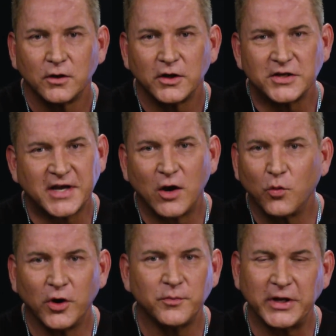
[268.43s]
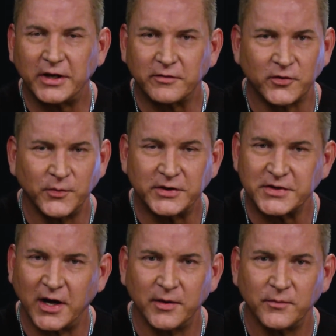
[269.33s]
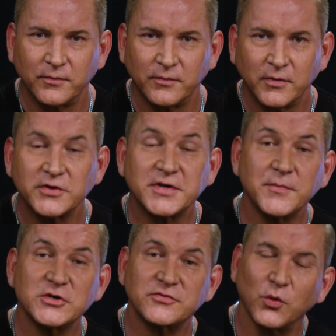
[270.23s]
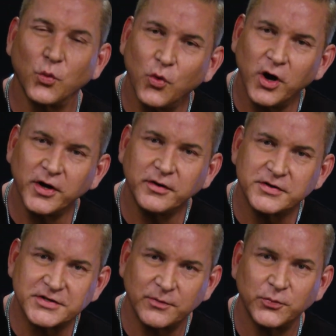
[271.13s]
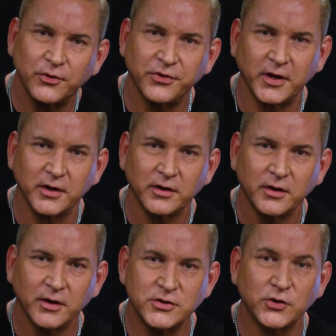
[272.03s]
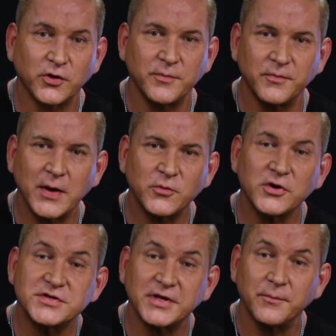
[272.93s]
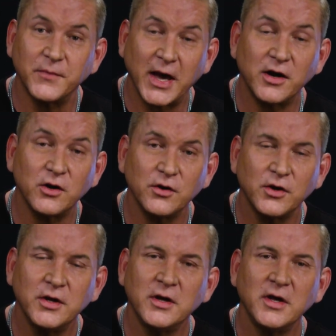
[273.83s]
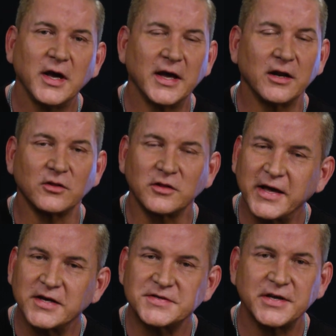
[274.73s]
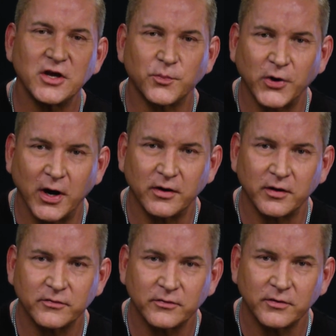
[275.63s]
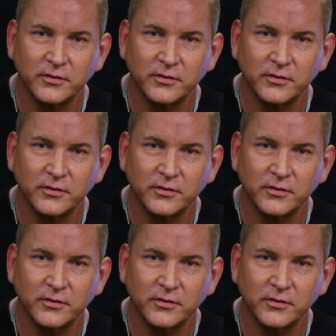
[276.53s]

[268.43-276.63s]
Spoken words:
It's got one meaning for me, time. Time is for one simple thing: to create memories that matter and a legacy you're proud of.